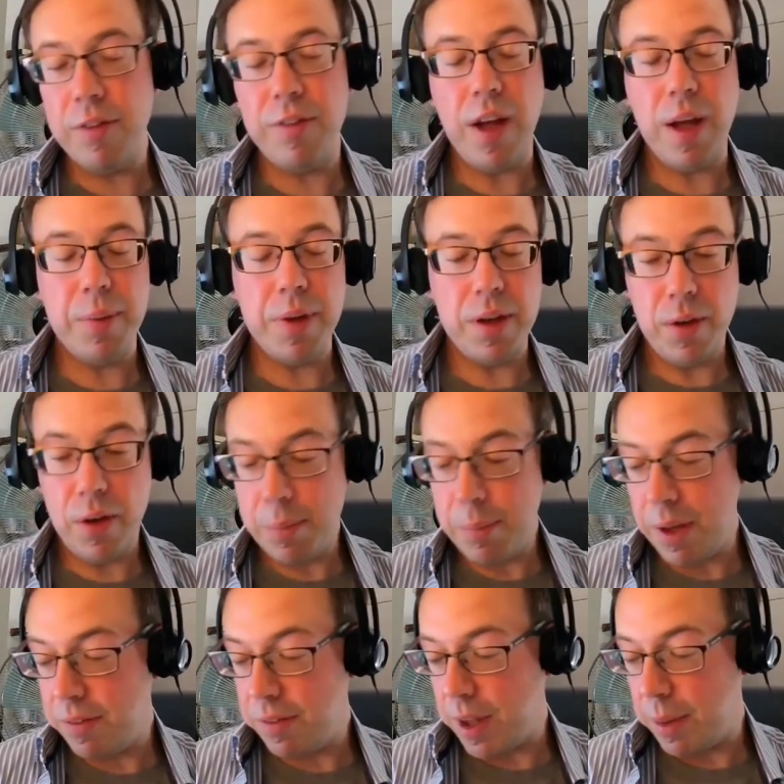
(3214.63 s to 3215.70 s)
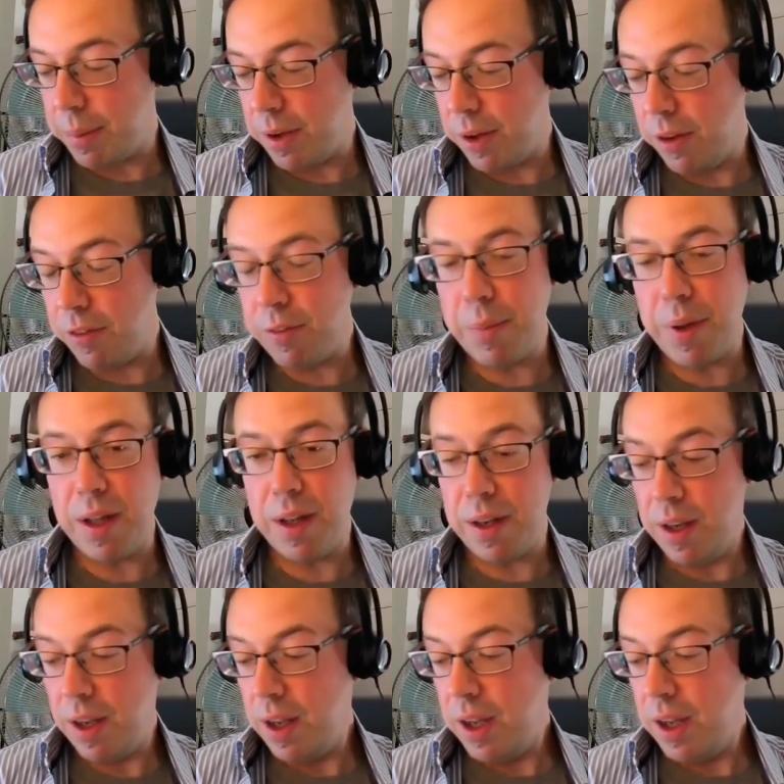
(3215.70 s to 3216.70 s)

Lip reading: Fabian Neumann, Fabian Hoffmann,